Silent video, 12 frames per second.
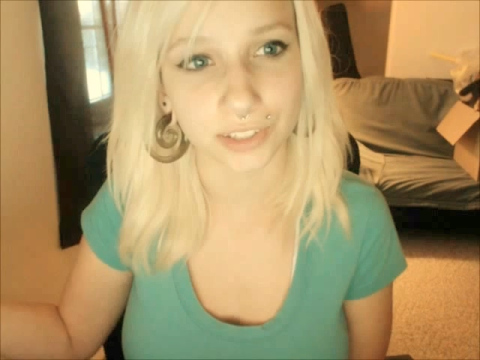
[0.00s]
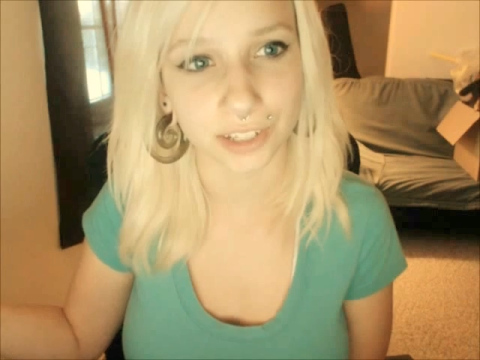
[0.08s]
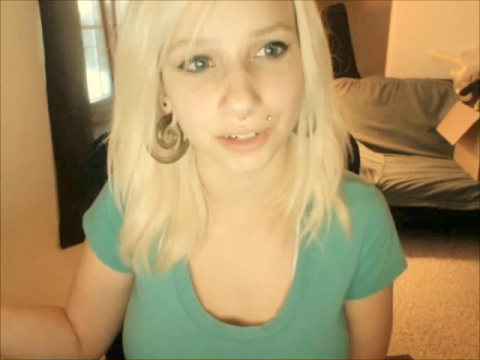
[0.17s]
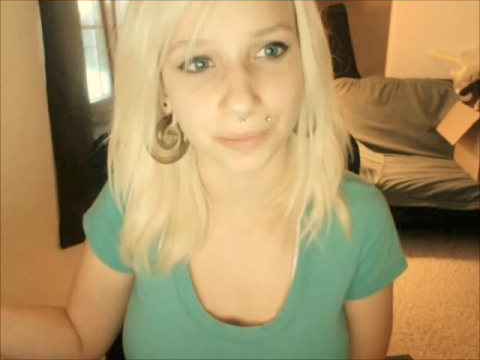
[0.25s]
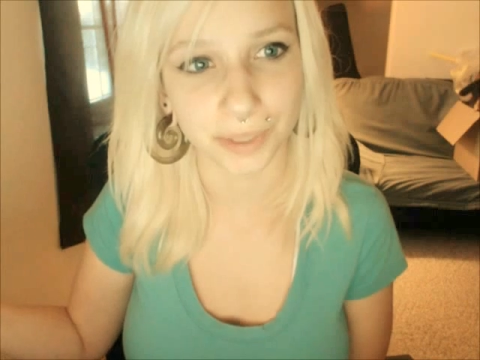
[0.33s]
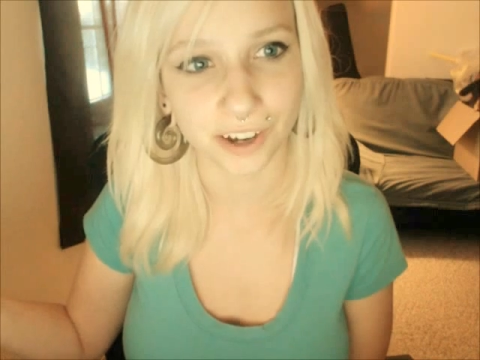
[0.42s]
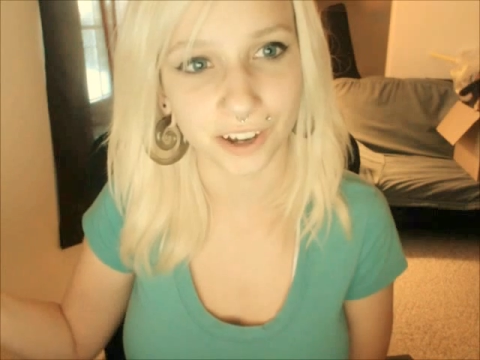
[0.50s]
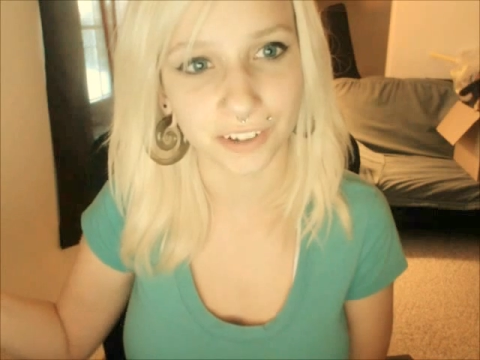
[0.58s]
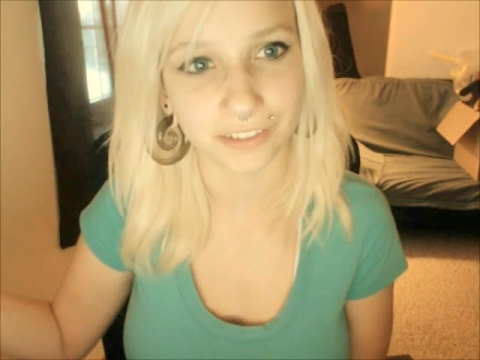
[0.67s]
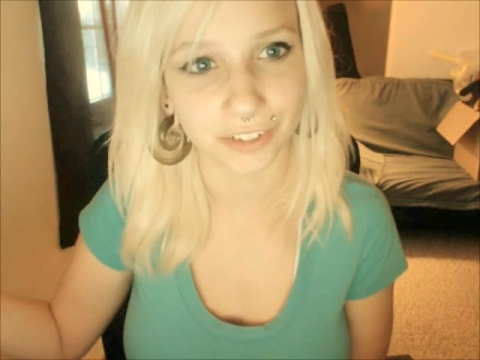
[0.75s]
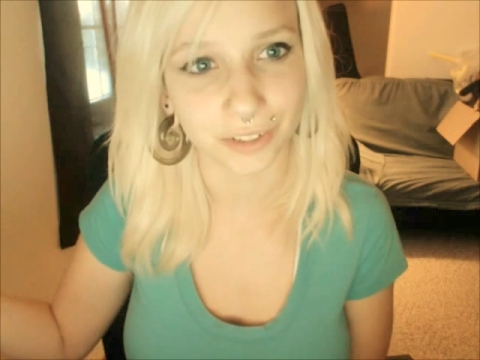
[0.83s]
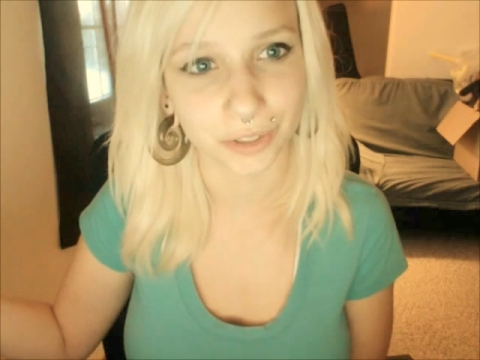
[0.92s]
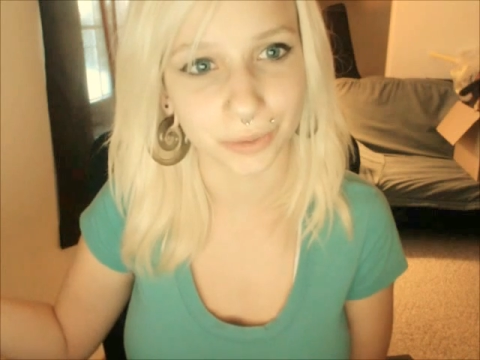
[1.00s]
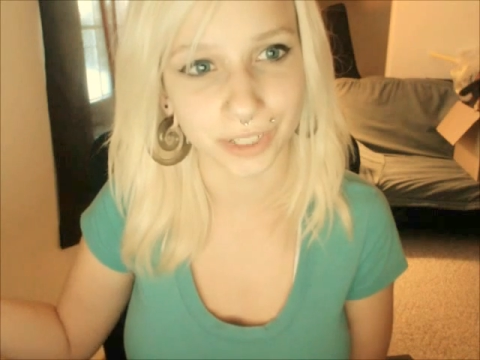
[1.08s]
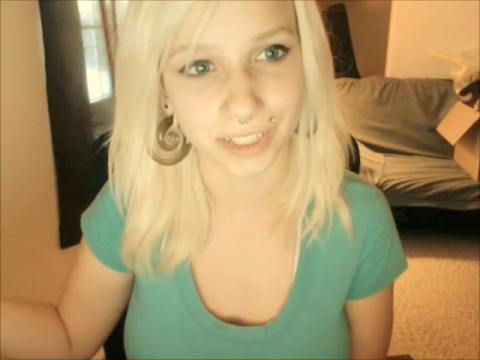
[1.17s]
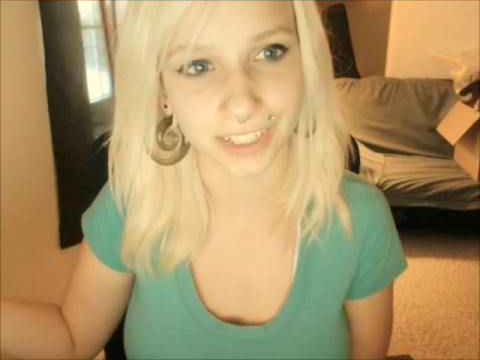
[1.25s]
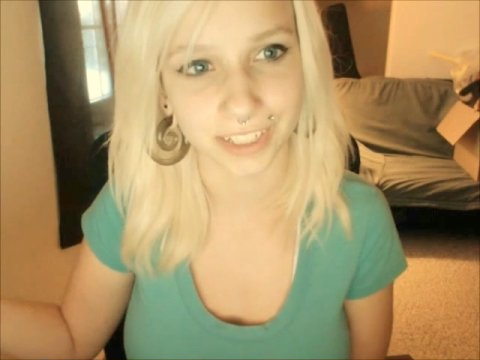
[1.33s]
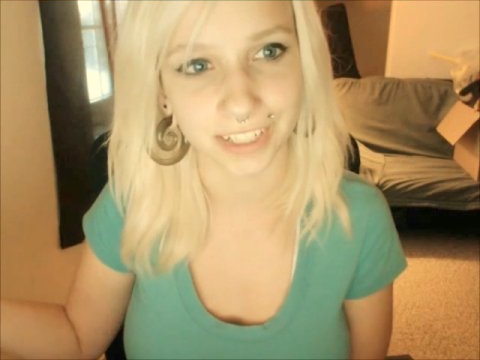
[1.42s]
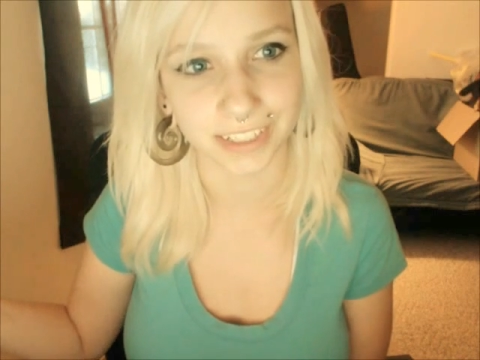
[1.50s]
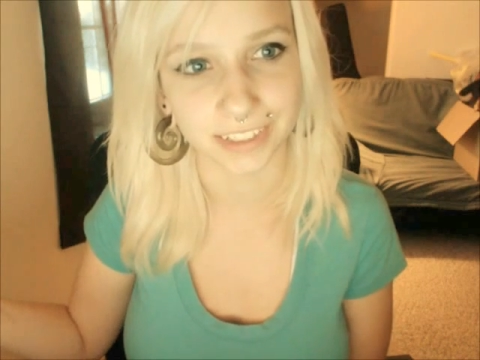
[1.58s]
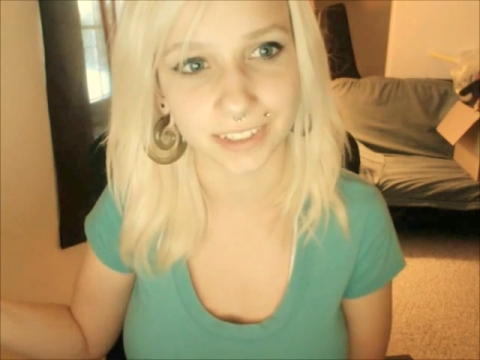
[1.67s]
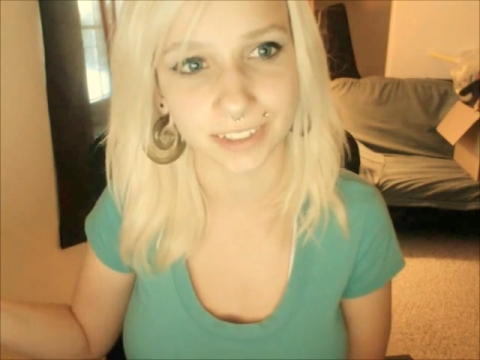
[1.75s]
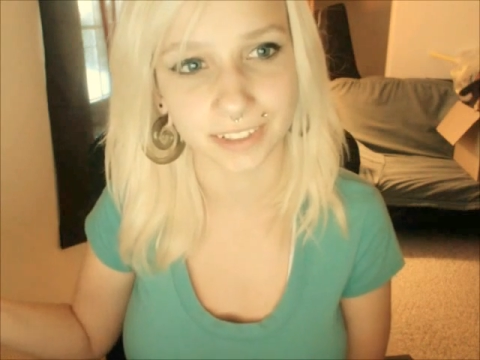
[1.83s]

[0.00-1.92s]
going to be gone for the 20 days?